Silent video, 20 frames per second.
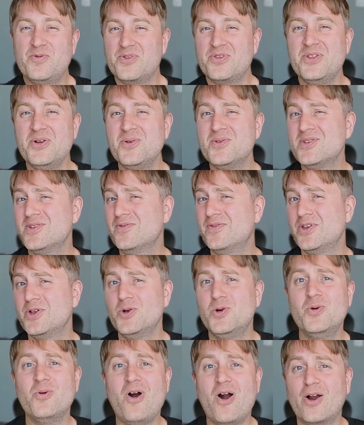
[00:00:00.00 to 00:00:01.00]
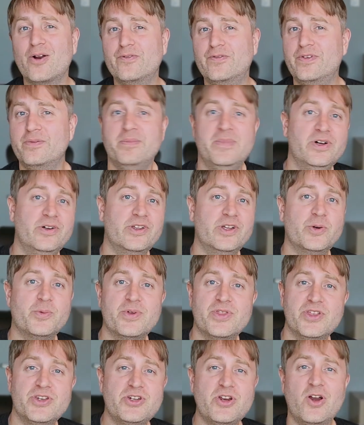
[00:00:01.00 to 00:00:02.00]
for those of you who aren't familiar
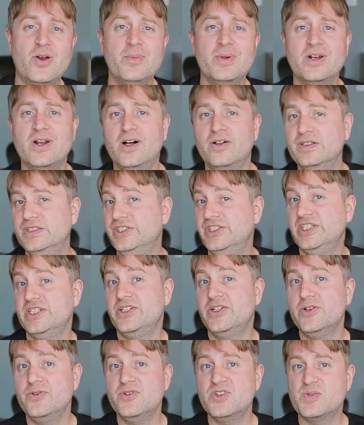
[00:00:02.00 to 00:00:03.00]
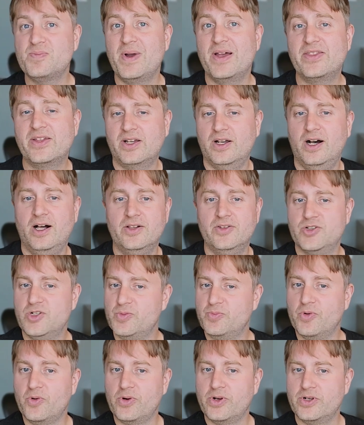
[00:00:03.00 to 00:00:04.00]
with the terminology used by the College
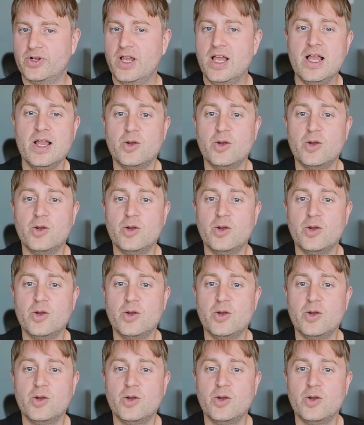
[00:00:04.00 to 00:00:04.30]
Board,